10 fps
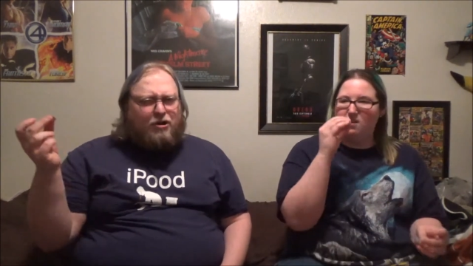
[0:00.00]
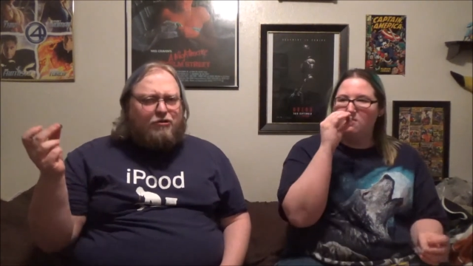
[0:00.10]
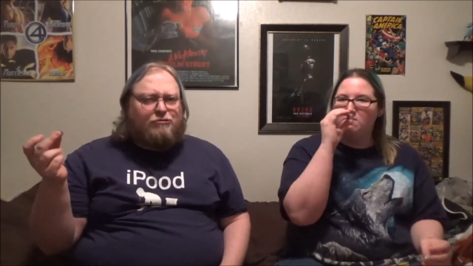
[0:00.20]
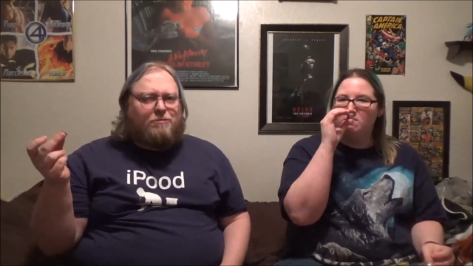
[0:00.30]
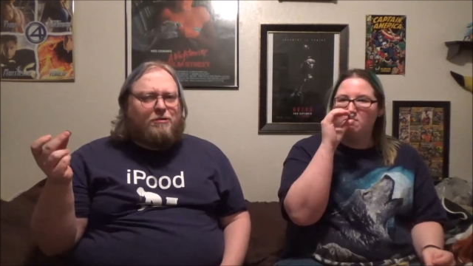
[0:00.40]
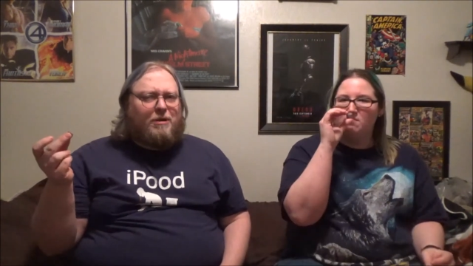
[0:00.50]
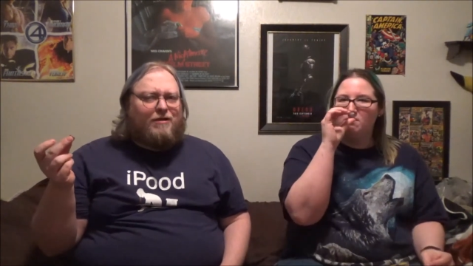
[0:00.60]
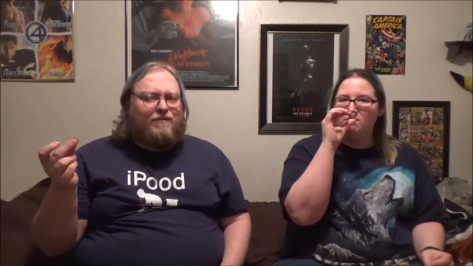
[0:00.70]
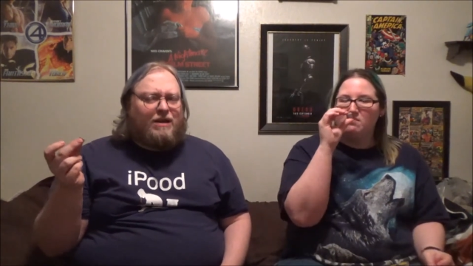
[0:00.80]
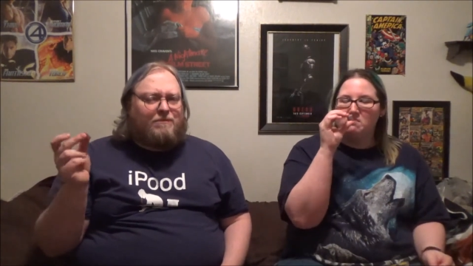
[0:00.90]
Speaker 1: a huge blueberry
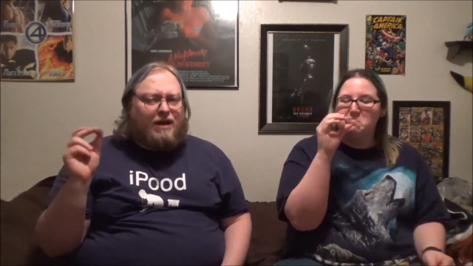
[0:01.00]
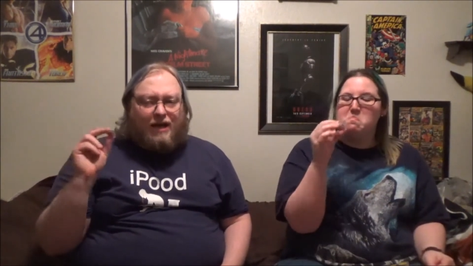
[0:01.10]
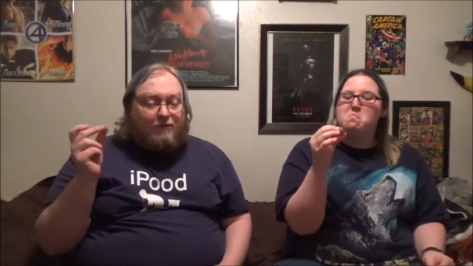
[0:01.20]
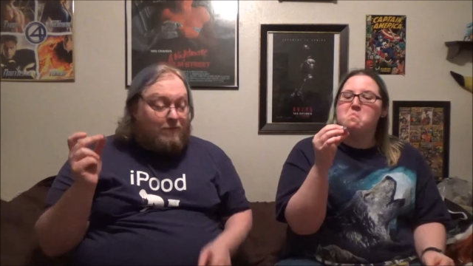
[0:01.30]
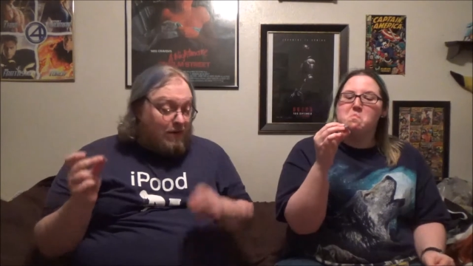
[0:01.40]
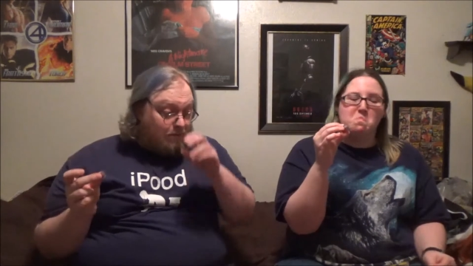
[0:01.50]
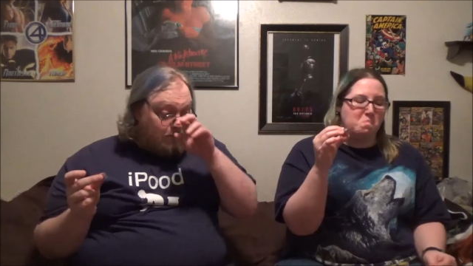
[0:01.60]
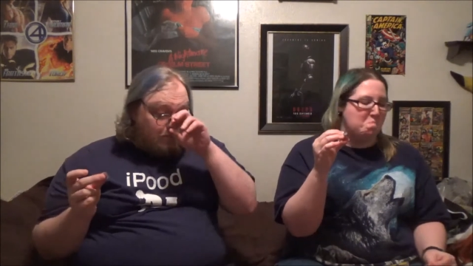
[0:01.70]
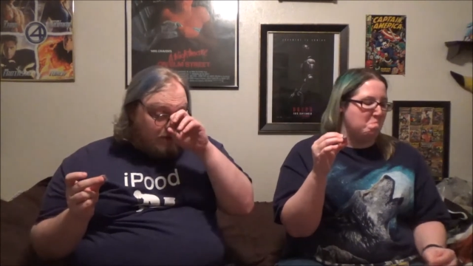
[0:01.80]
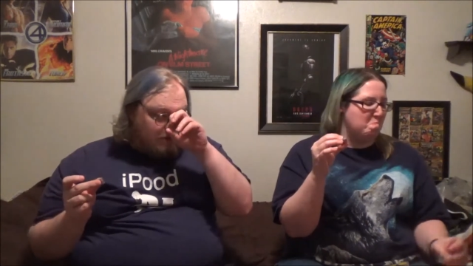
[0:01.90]
fan, but I don't mind
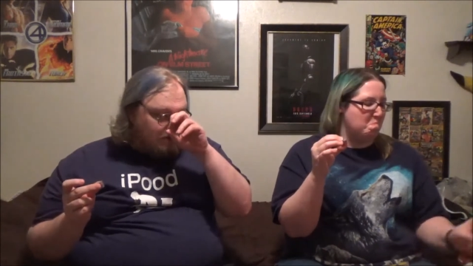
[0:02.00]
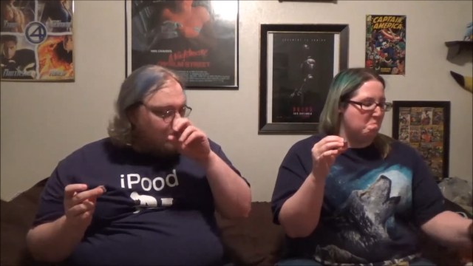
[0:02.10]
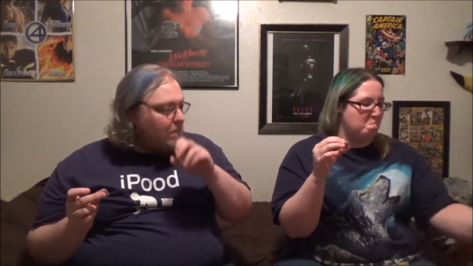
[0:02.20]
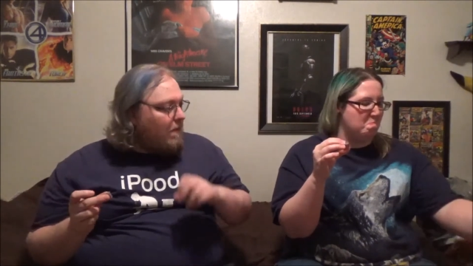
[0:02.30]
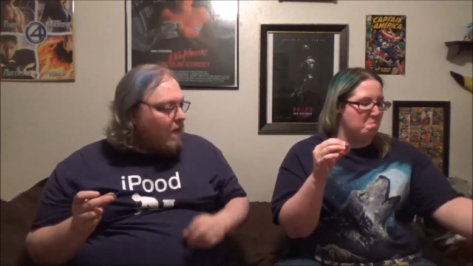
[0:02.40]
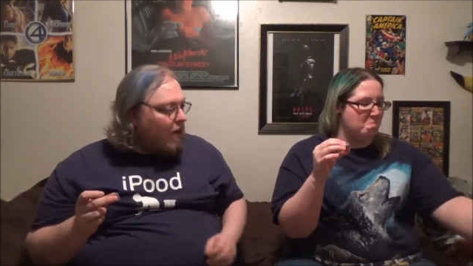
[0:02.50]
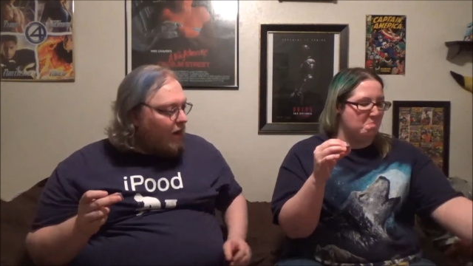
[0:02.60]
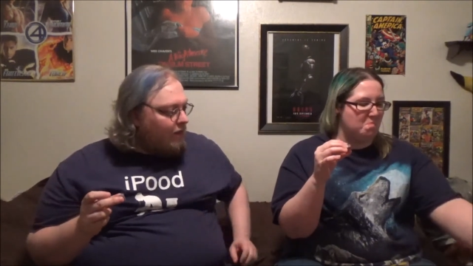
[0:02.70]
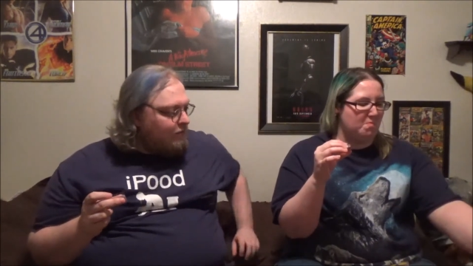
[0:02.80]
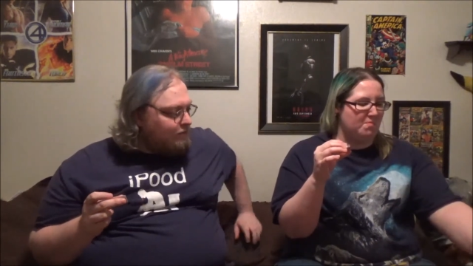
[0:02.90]
blueberries.
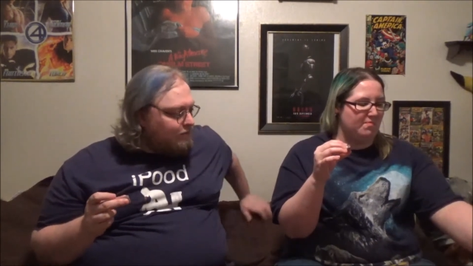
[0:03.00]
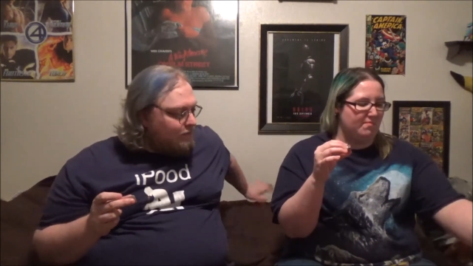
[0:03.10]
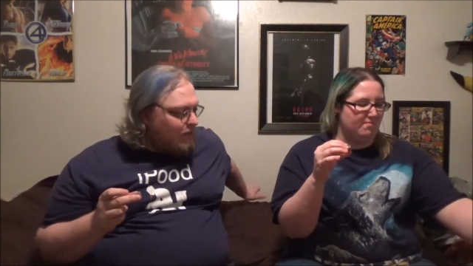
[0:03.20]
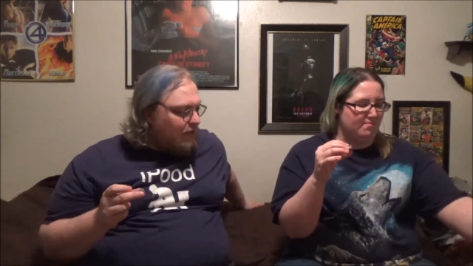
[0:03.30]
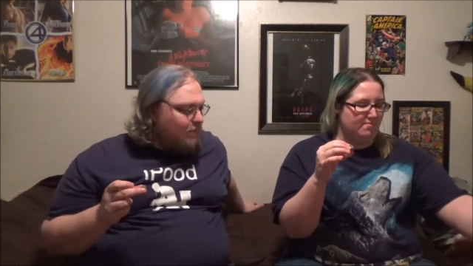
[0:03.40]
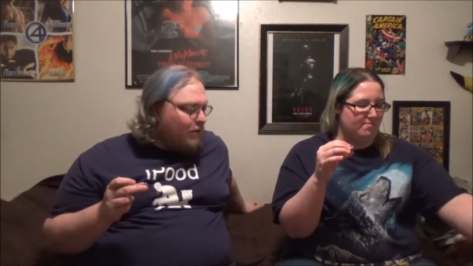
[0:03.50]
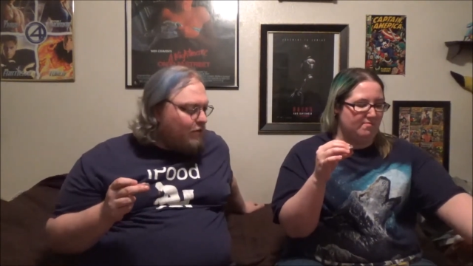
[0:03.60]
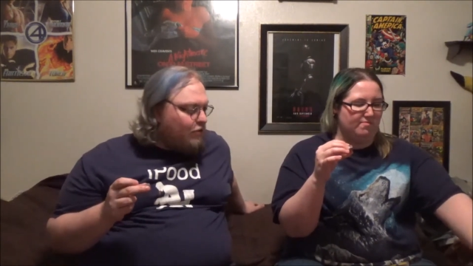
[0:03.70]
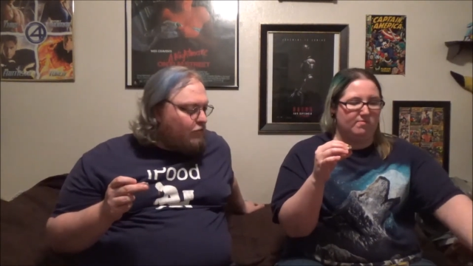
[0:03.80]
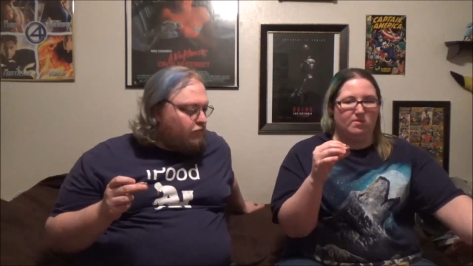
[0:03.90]
Like, I'm not gonna
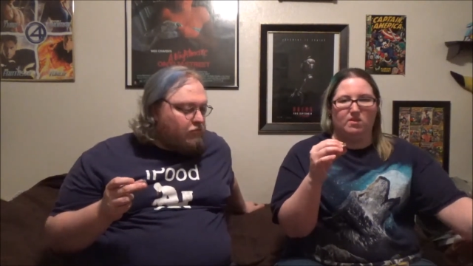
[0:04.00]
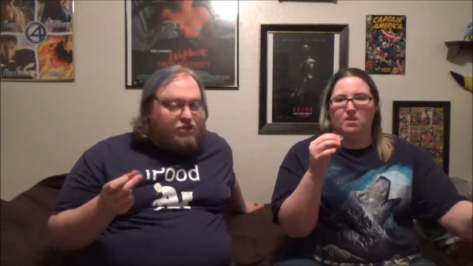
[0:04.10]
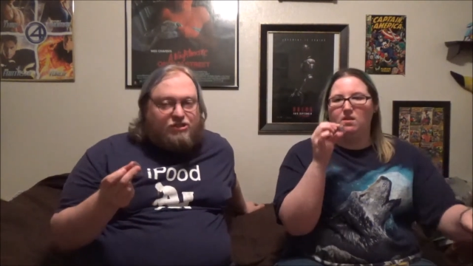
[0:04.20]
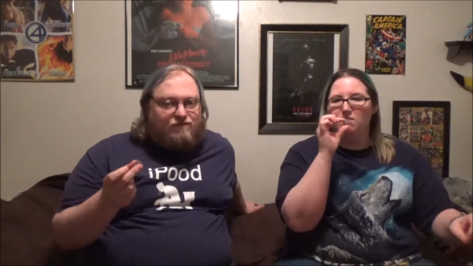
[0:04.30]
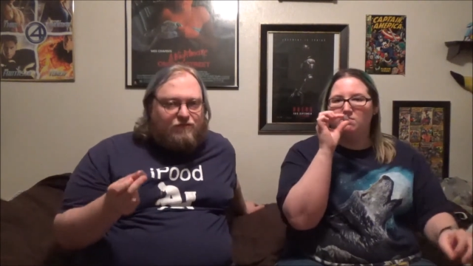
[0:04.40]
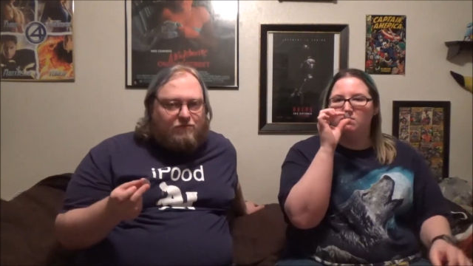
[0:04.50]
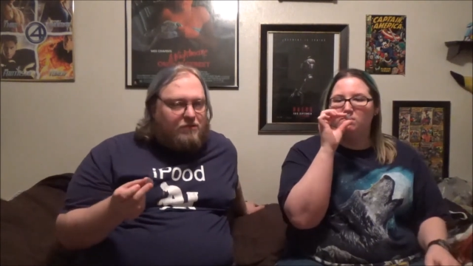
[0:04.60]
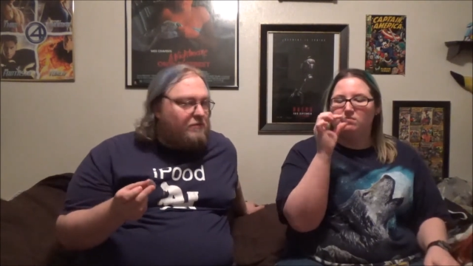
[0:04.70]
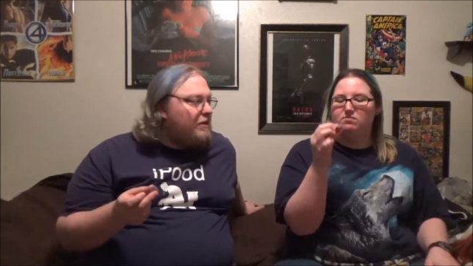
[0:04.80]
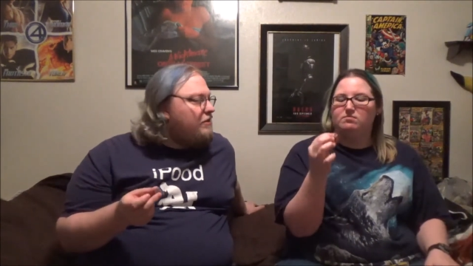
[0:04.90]
go reaching for
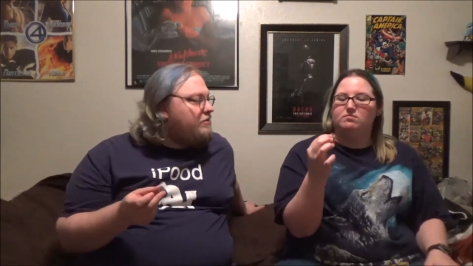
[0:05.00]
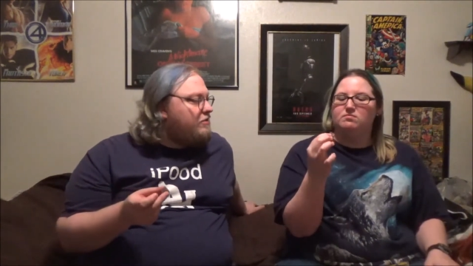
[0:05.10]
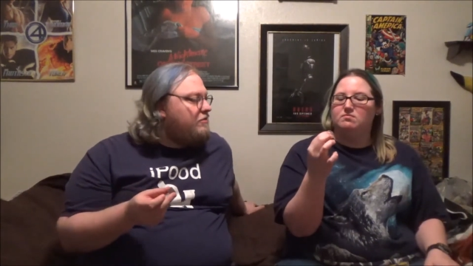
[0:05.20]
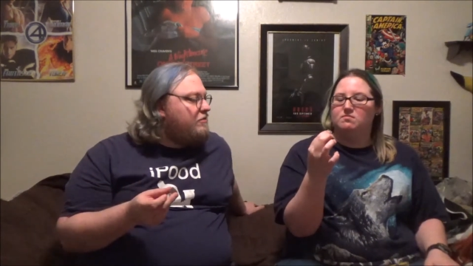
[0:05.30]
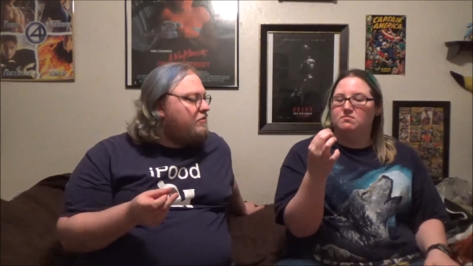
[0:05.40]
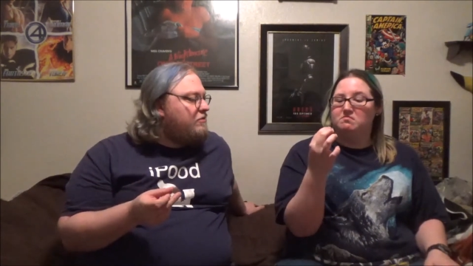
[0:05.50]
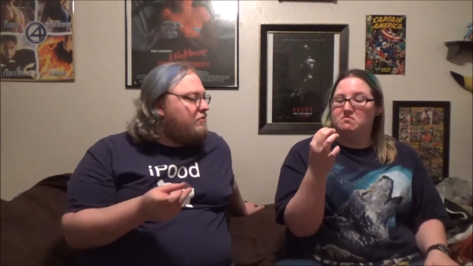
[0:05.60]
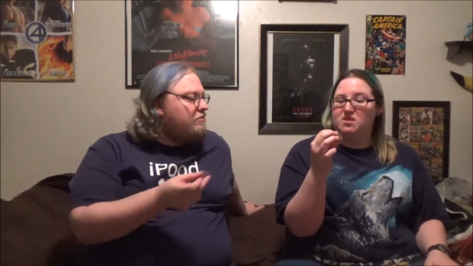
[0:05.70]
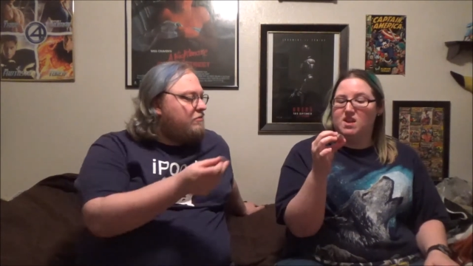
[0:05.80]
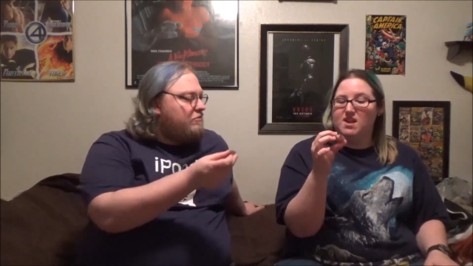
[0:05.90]
blueberries.
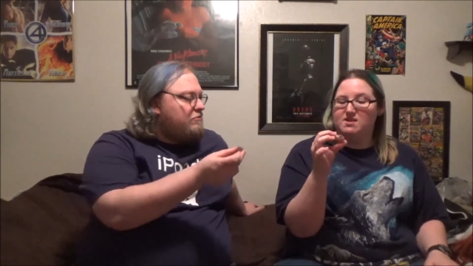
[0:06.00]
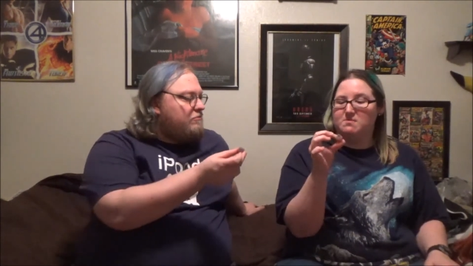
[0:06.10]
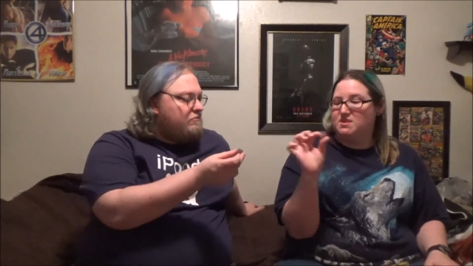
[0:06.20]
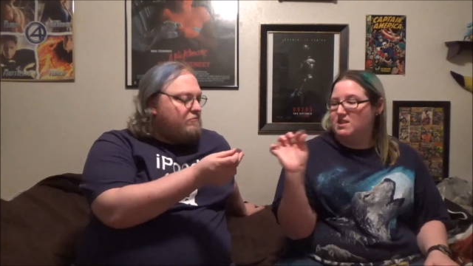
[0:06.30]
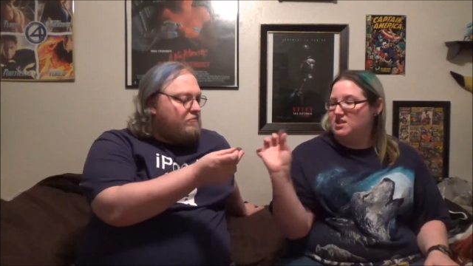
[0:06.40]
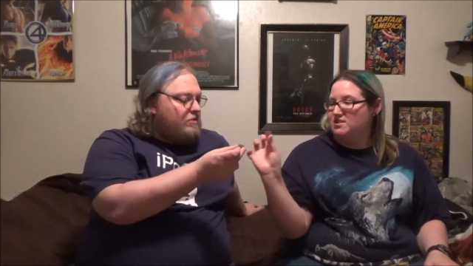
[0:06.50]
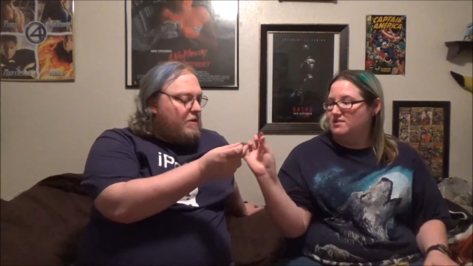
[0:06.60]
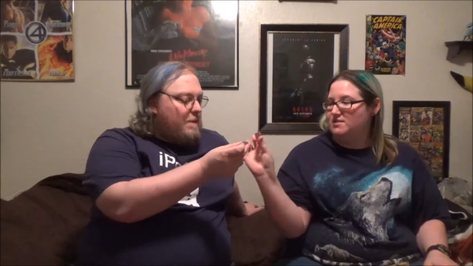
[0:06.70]
Speaker 2: Yeah, it smells delicious.